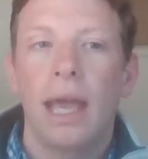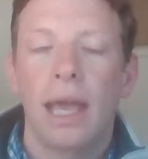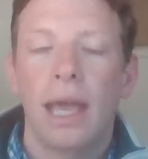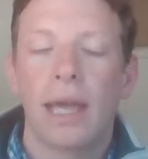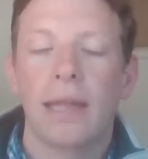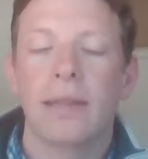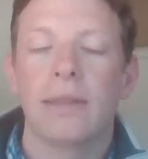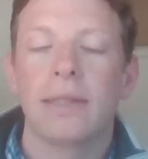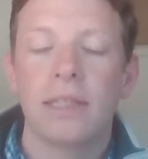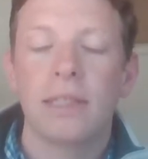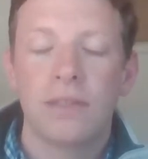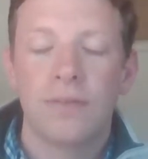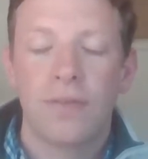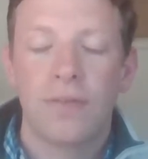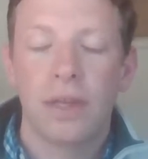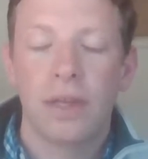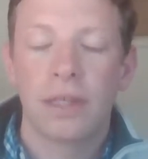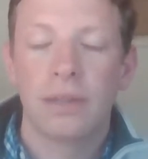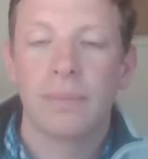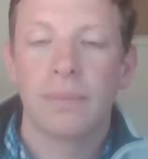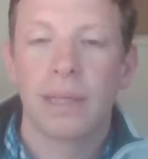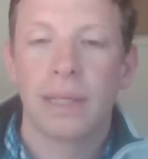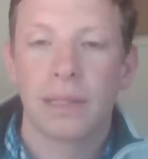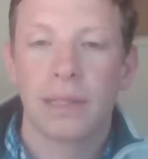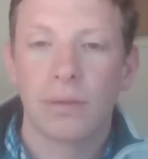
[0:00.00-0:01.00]
And these
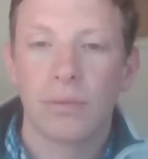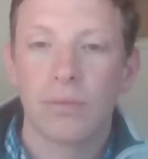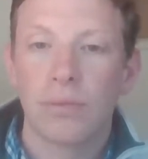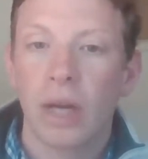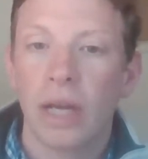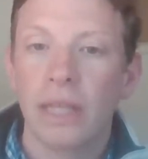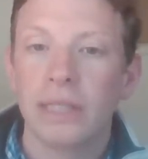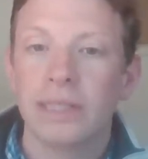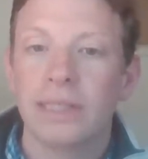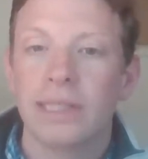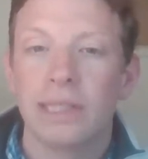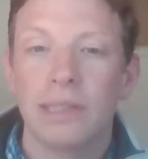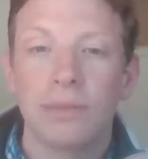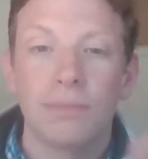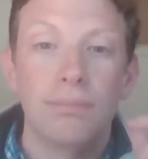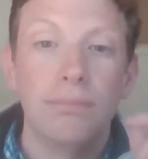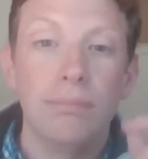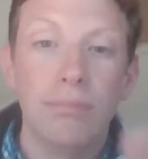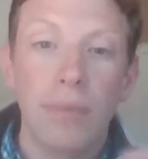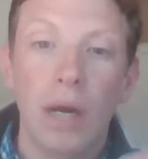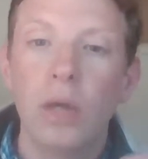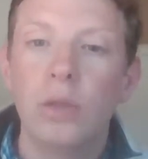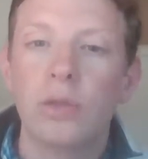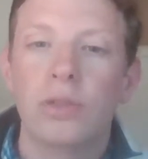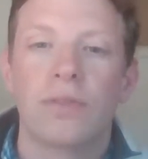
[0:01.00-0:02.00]
fundamental rights, these
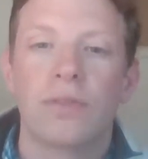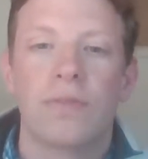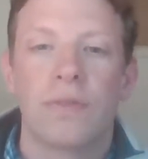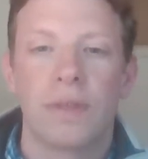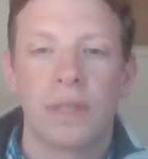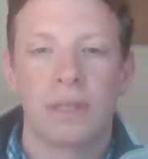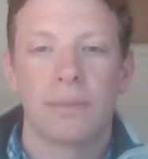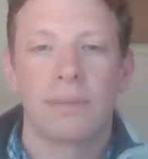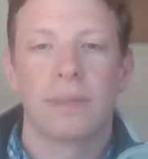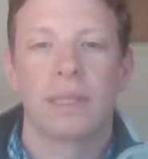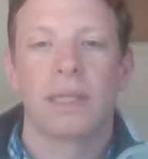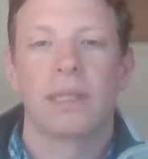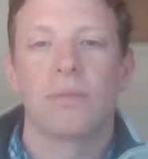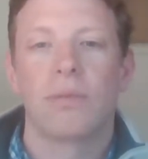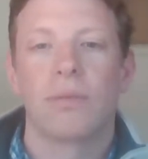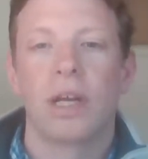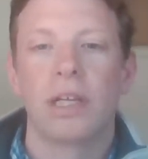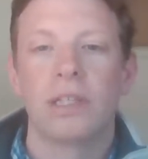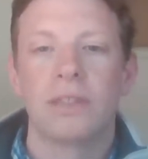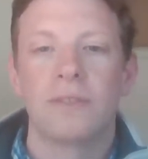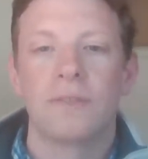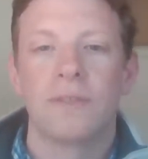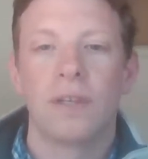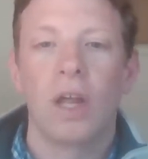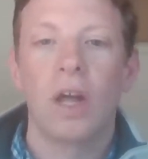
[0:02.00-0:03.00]
most fundamental
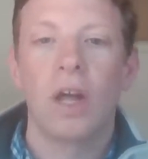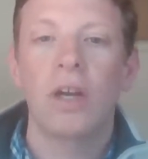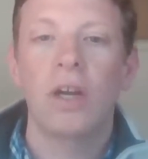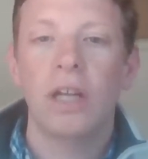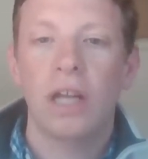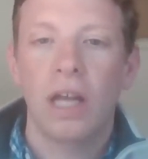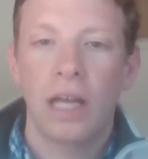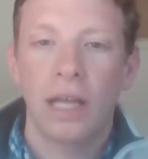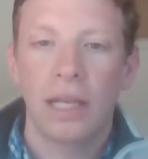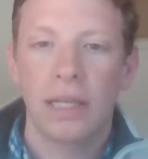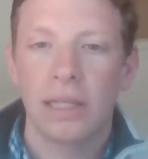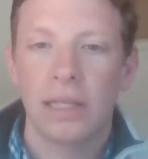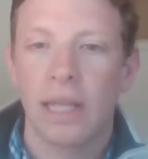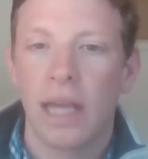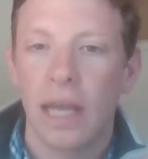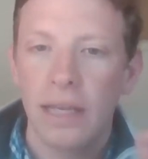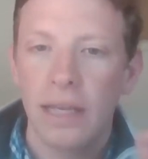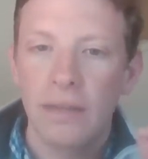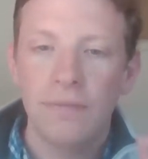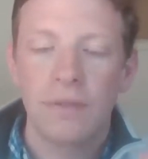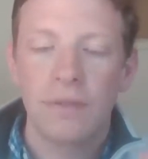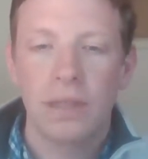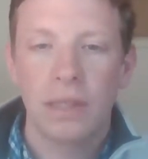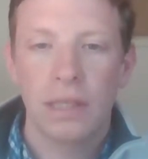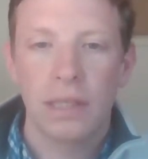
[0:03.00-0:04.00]
rights for Locke, are
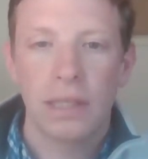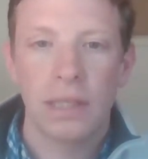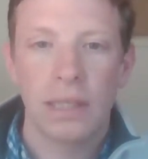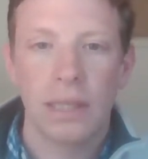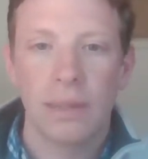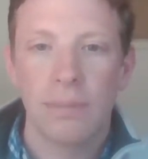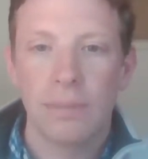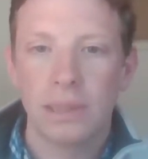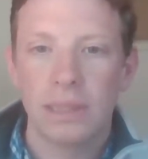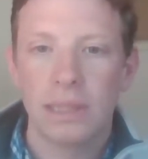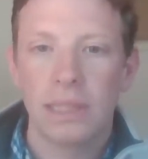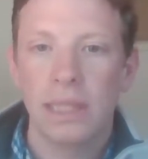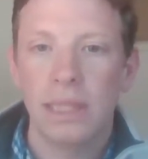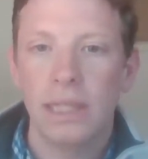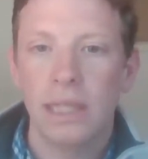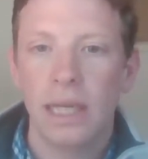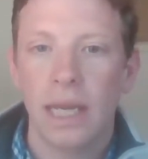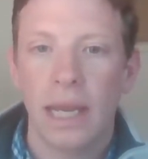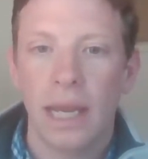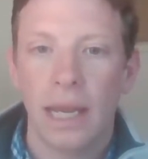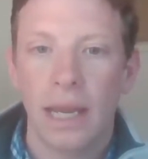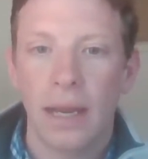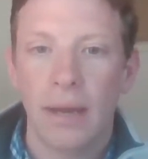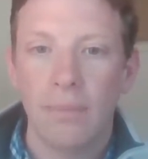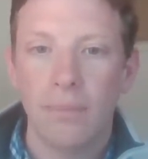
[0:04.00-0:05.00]
life, liberty,
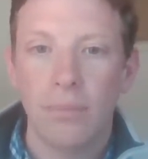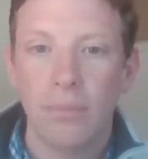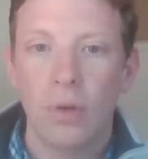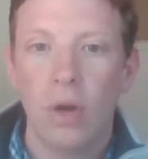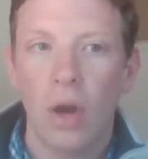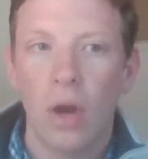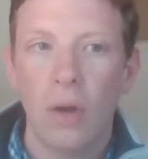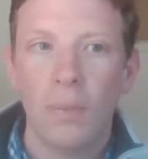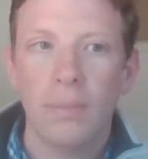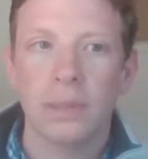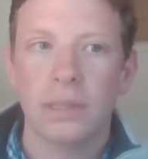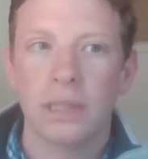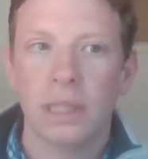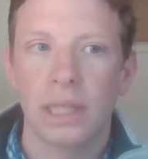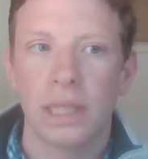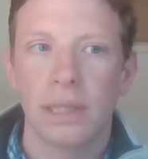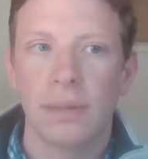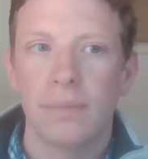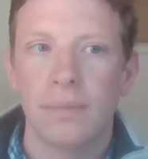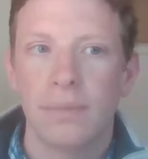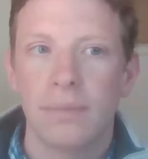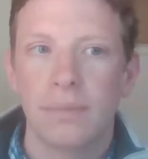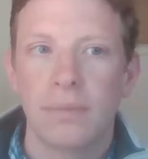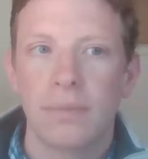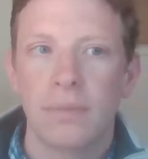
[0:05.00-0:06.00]
and property.
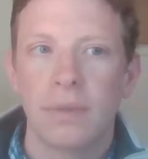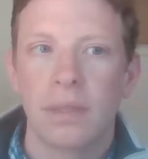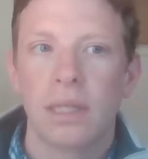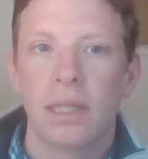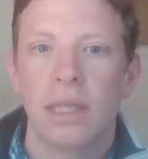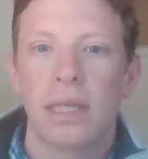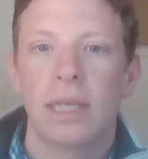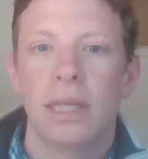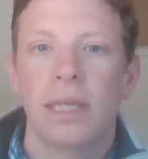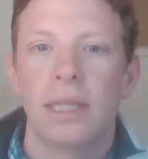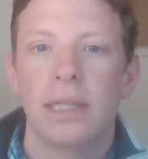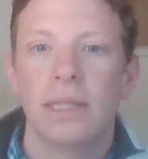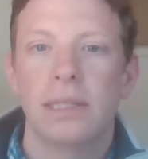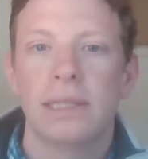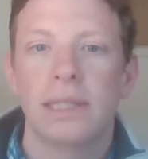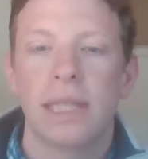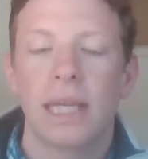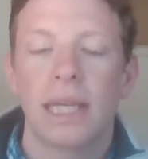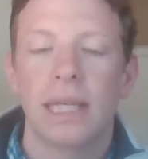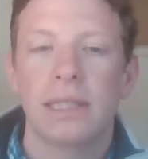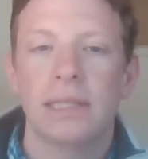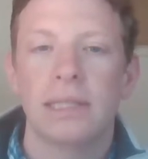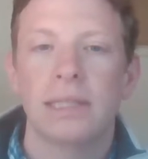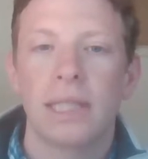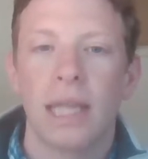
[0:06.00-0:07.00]
He
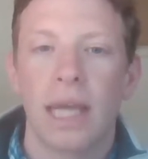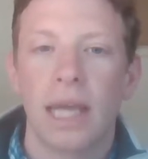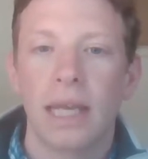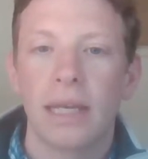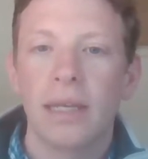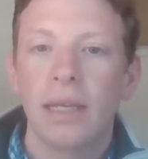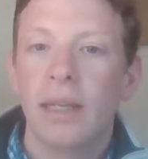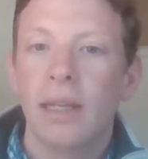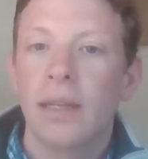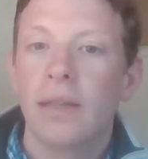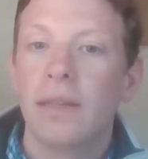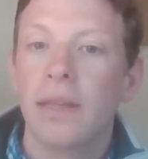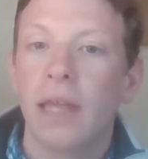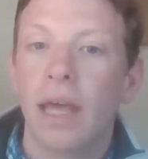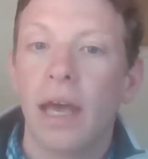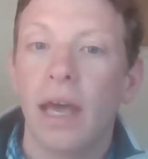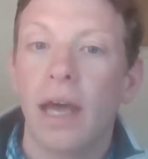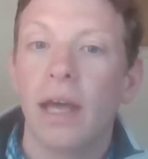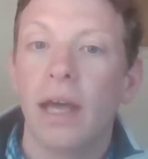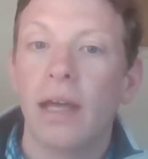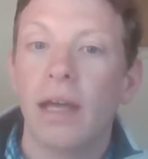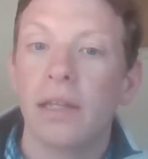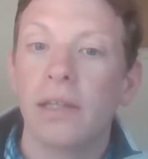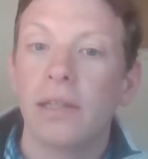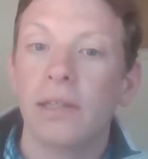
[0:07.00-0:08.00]
says that
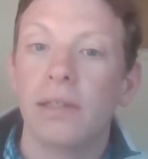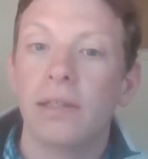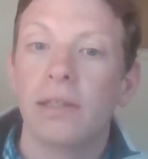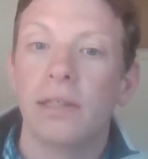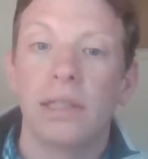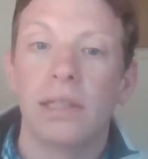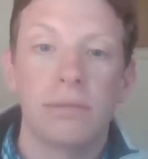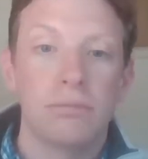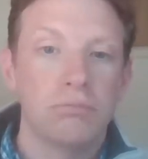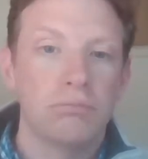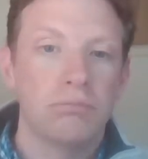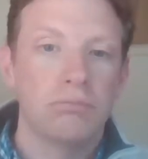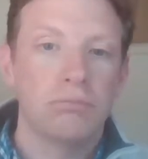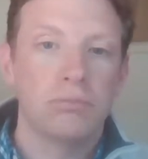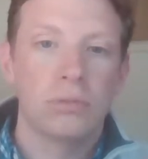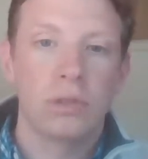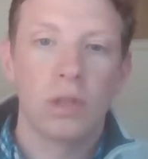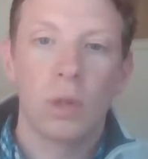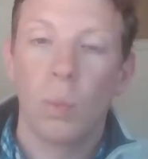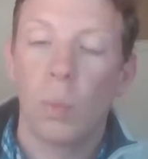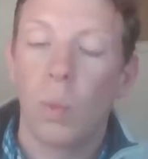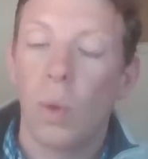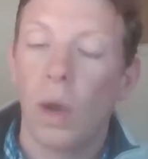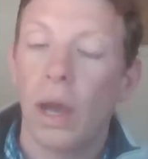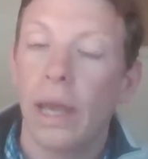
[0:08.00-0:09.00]
the
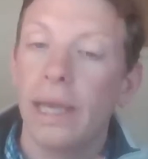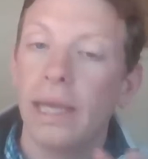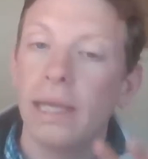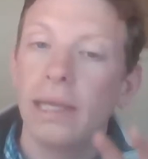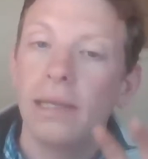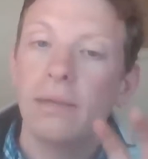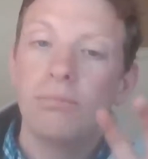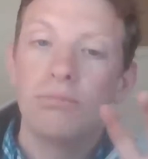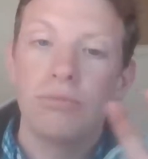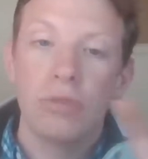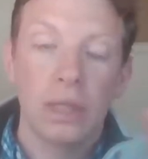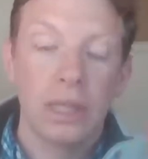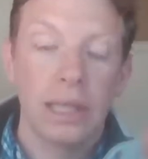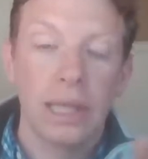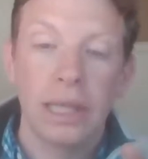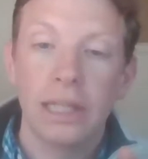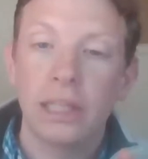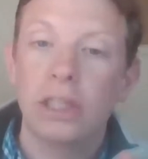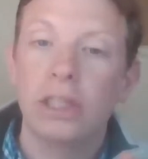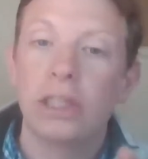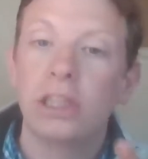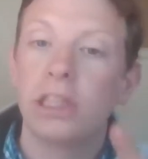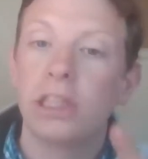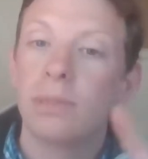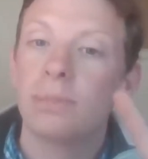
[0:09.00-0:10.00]
way
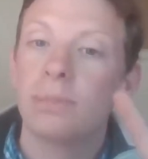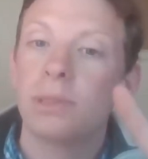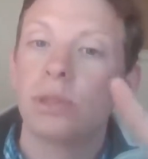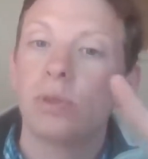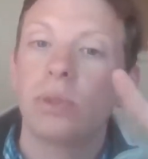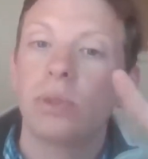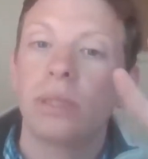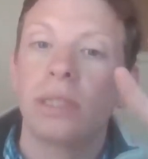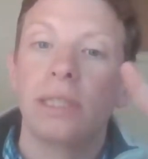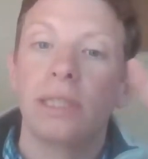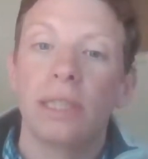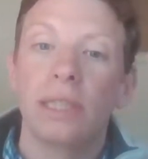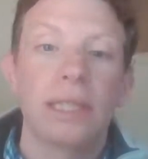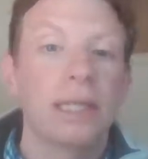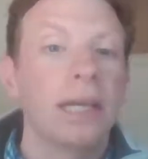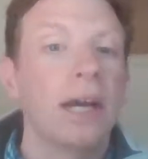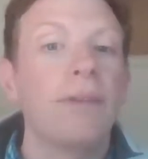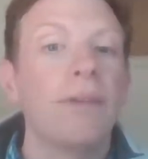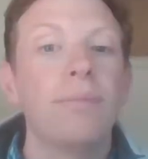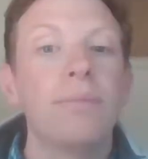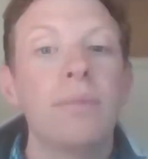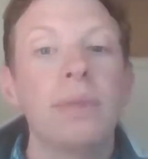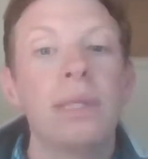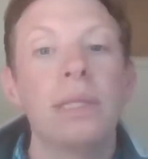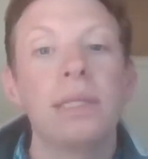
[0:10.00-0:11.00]
relationship between the
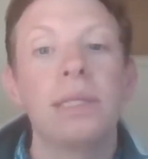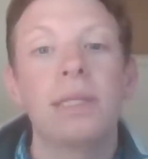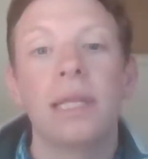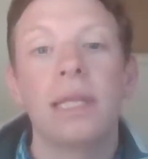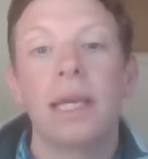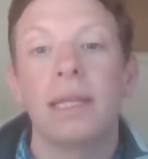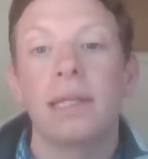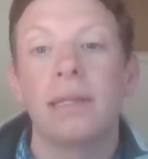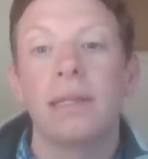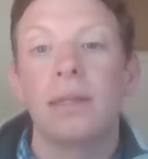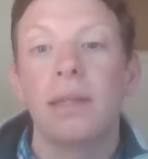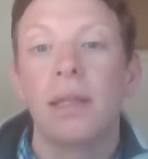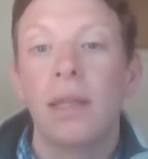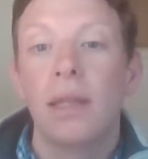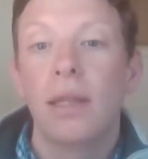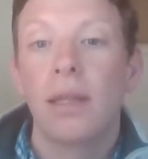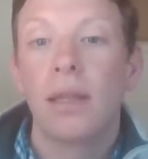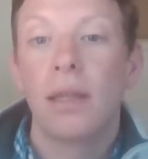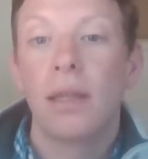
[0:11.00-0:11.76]
government and